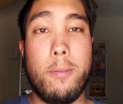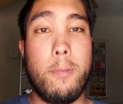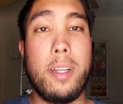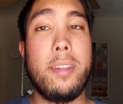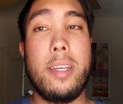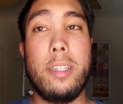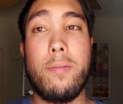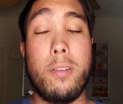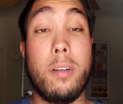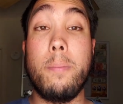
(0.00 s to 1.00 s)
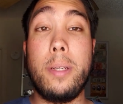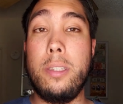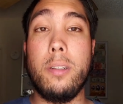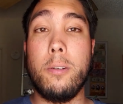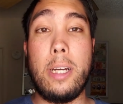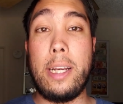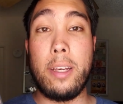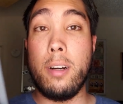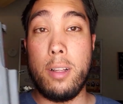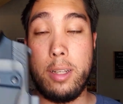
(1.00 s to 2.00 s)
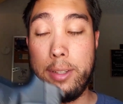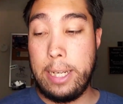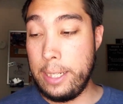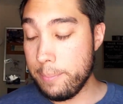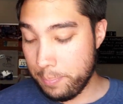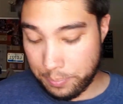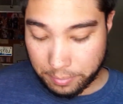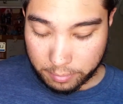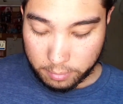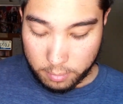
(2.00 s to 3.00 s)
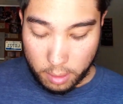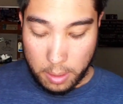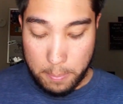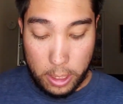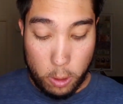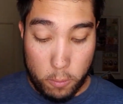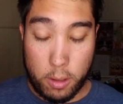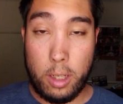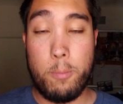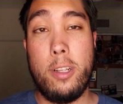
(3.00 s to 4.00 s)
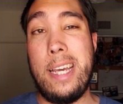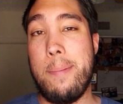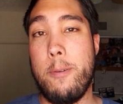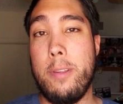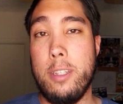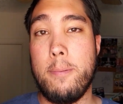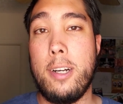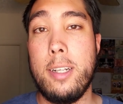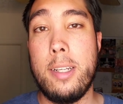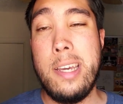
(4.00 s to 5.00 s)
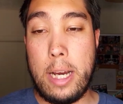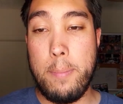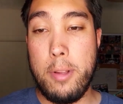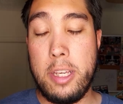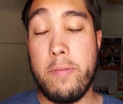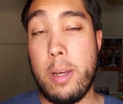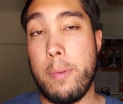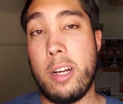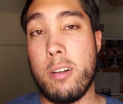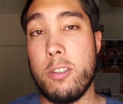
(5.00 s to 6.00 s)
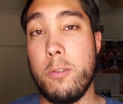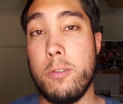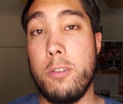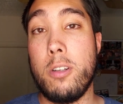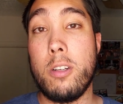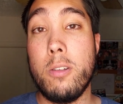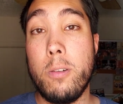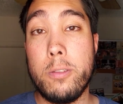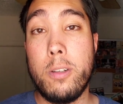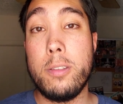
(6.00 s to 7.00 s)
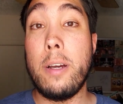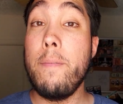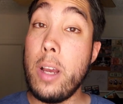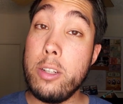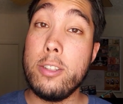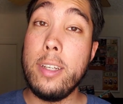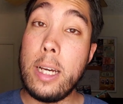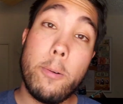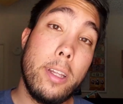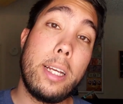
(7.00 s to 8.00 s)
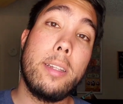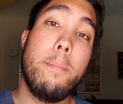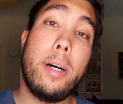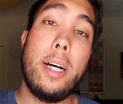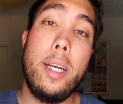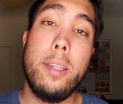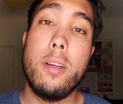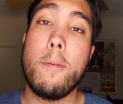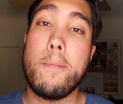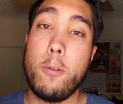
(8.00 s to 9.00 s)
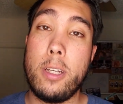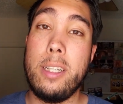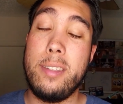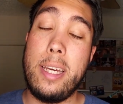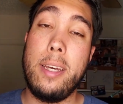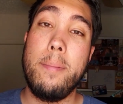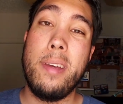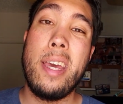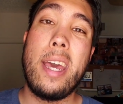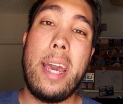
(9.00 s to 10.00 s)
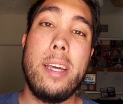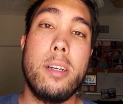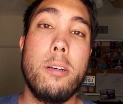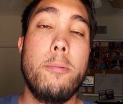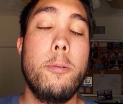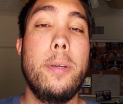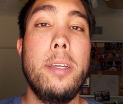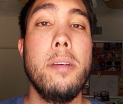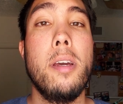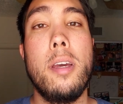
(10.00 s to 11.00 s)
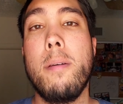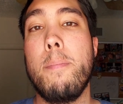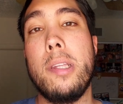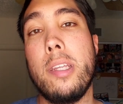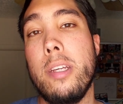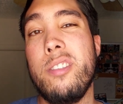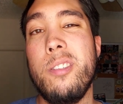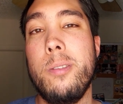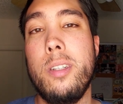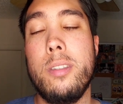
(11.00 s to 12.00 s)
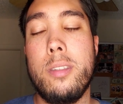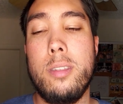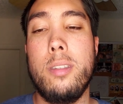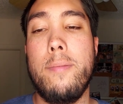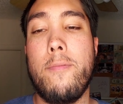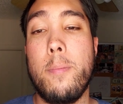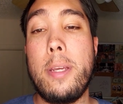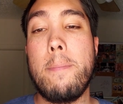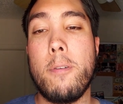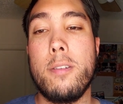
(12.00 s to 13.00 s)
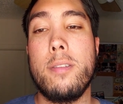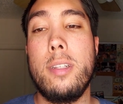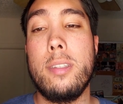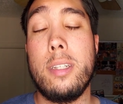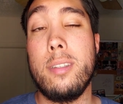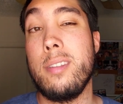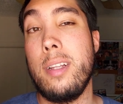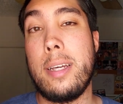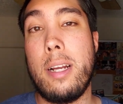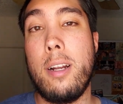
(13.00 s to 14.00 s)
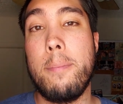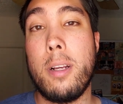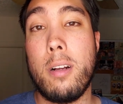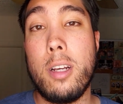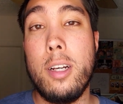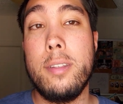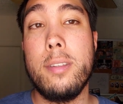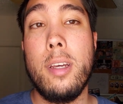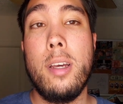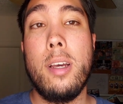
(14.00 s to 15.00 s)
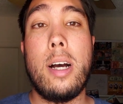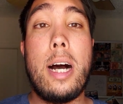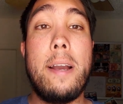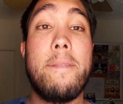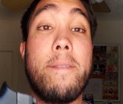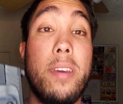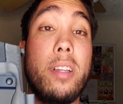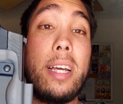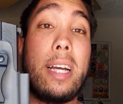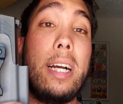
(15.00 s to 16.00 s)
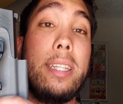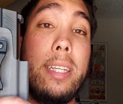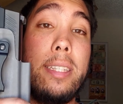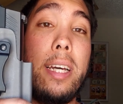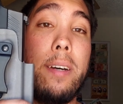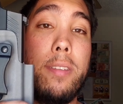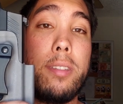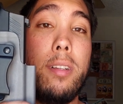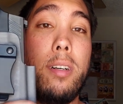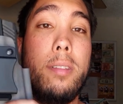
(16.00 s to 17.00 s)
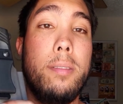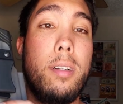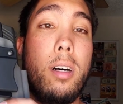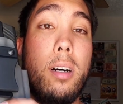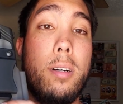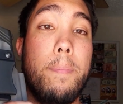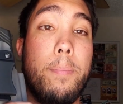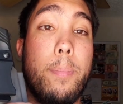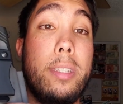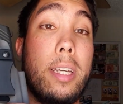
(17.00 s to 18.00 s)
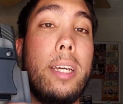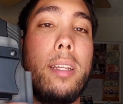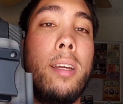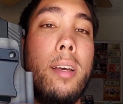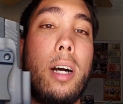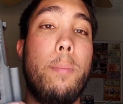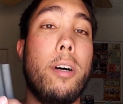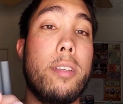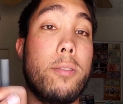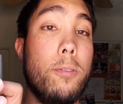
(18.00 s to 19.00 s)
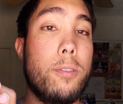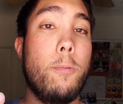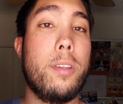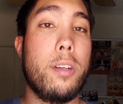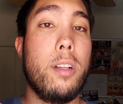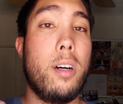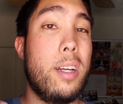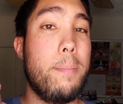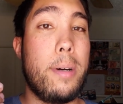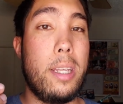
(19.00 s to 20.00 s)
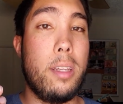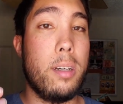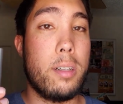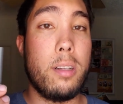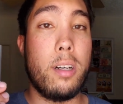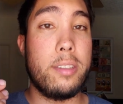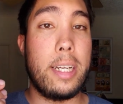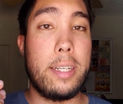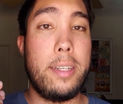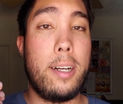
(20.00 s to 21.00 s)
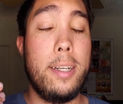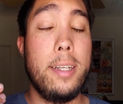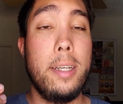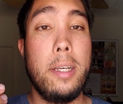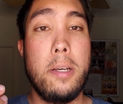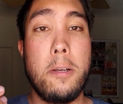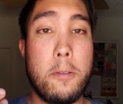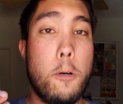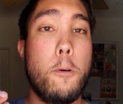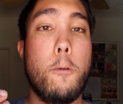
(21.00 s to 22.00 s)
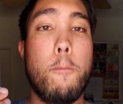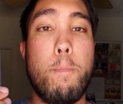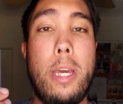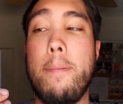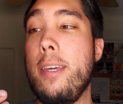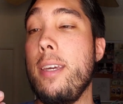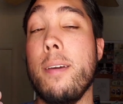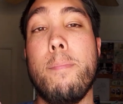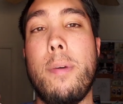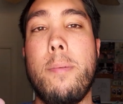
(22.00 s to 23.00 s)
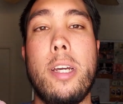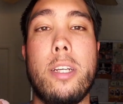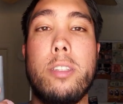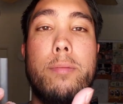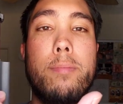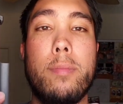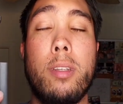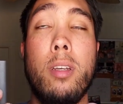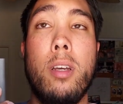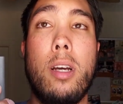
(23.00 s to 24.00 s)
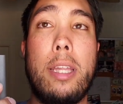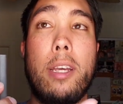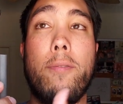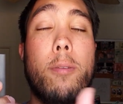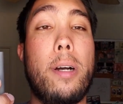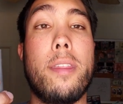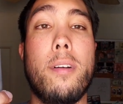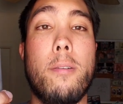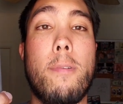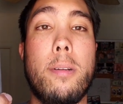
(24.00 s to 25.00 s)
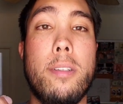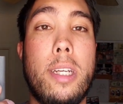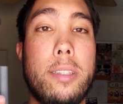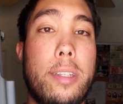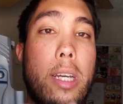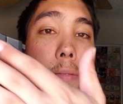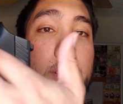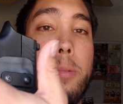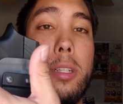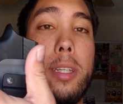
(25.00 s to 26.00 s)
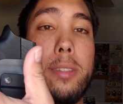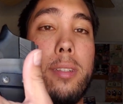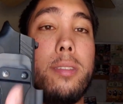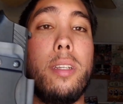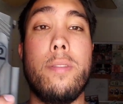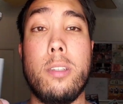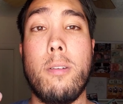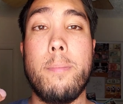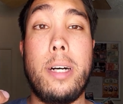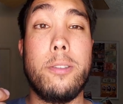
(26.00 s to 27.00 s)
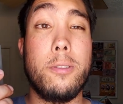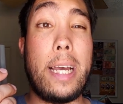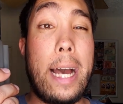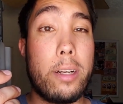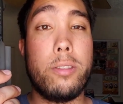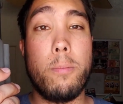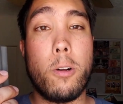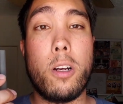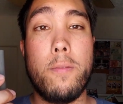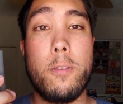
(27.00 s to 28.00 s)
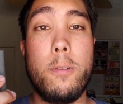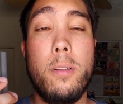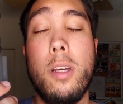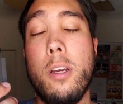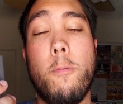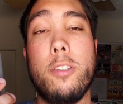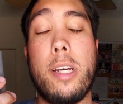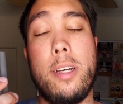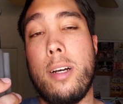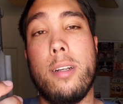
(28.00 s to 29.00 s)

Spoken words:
one of these for a P09 and call it a day. But overall, I'm really happy with this product. I believe that BlackArch holsters are good holsters. Eventually, I would like to buy their Protoss M AIWB, but the issue is, for me personally, is that since I like carrying bigger guns, I feel like I need to have this claw. Because again, I bought this holster with the claw and buy the claw secondary. So maybe I think for my third round of testing, after I'm done testing to see if the script module is actually more comfortable, which I